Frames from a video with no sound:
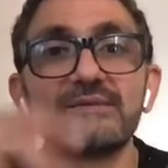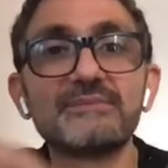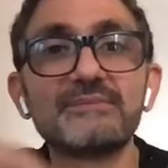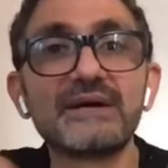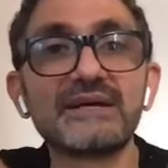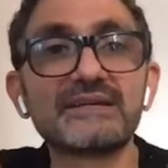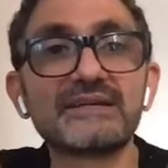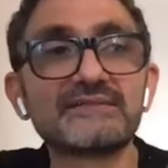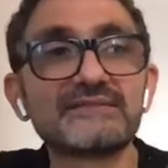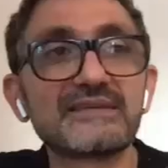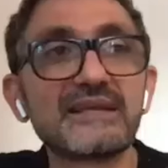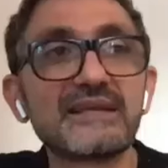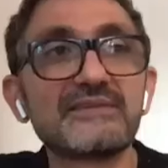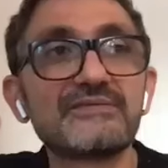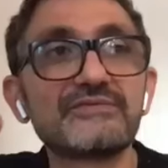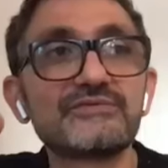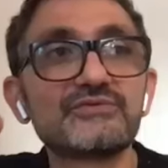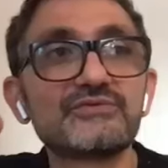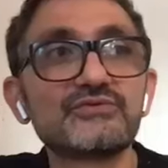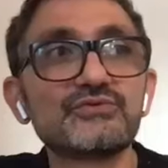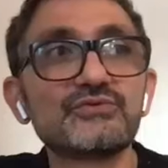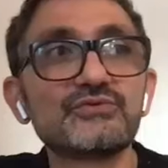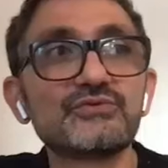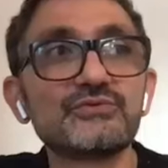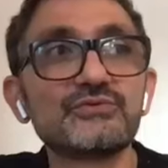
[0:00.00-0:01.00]
I need
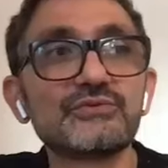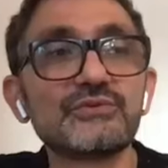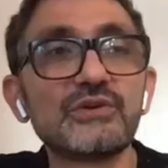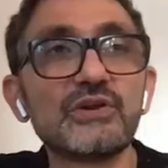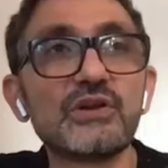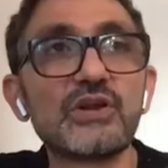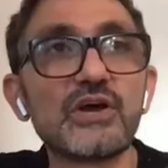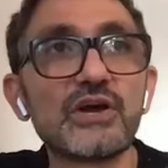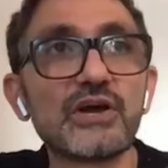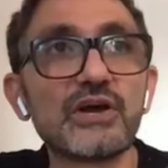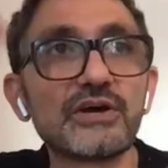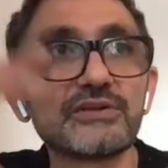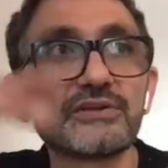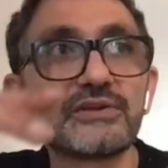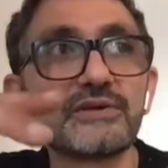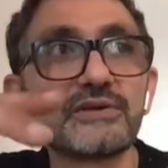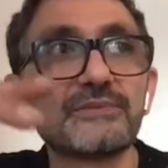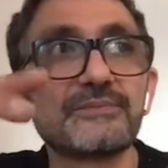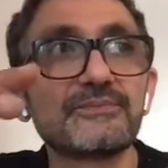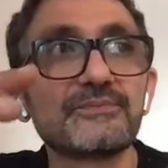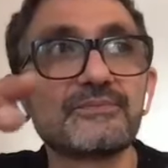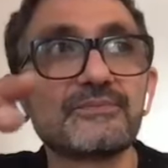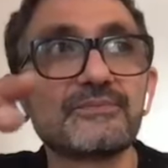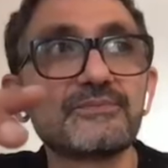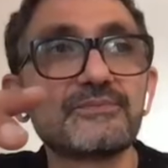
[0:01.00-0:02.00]
myself to
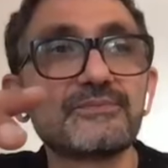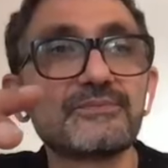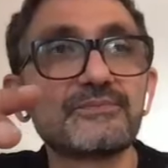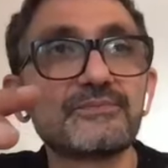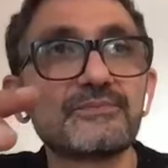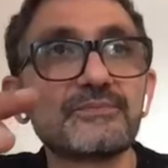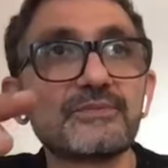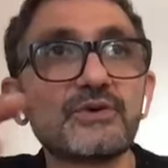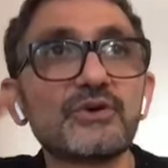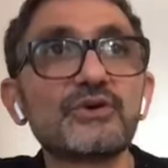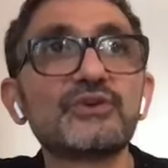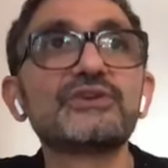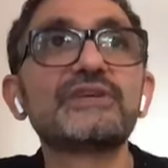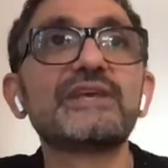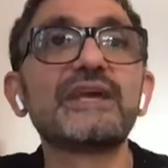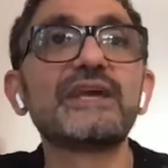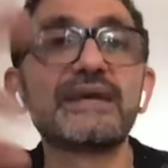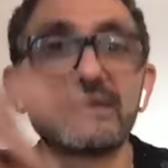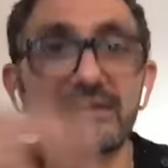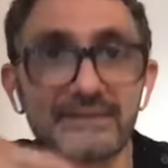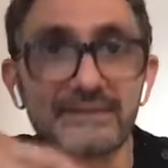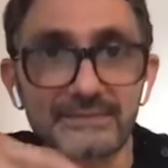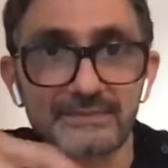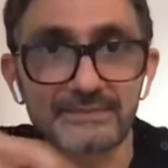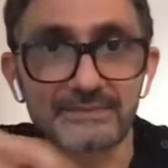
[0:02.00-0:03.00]
learn
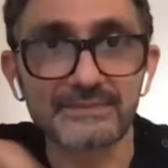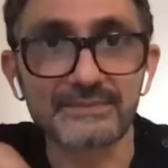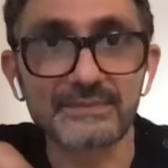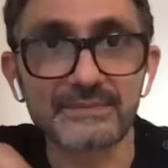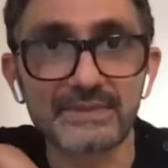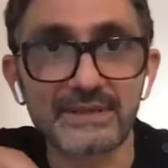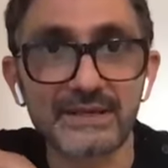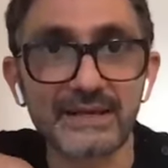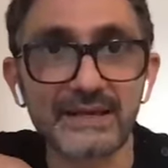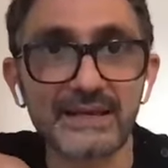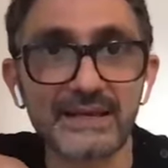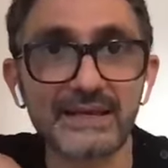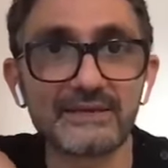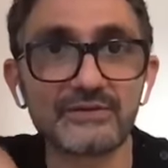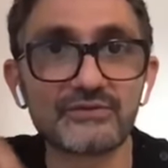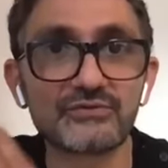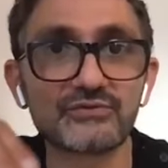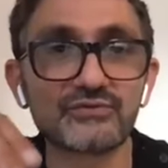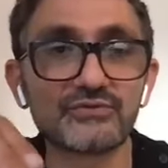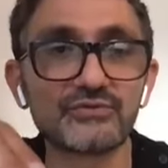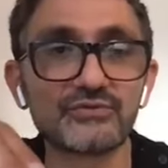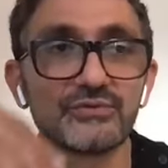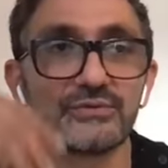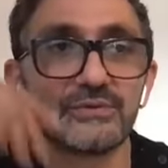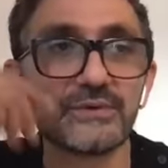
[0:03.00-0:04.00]
again
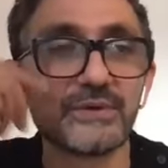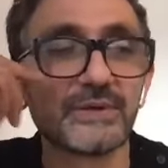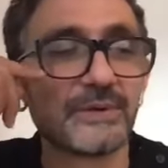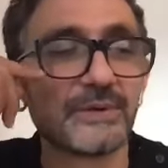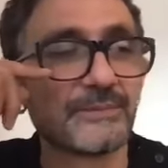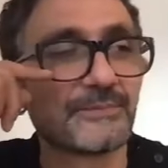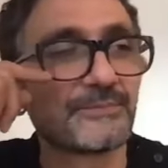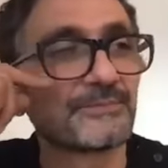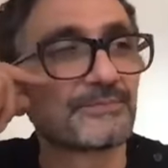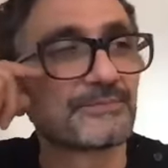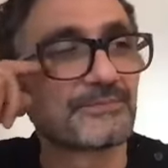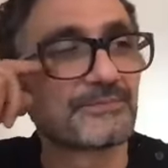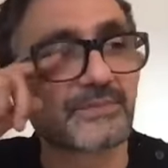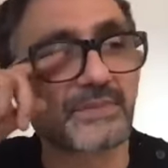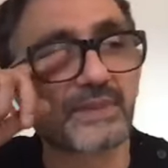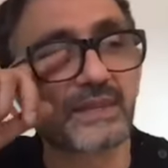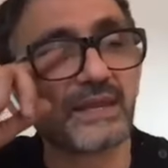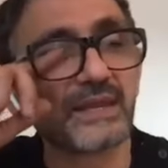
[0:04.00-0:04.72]
and to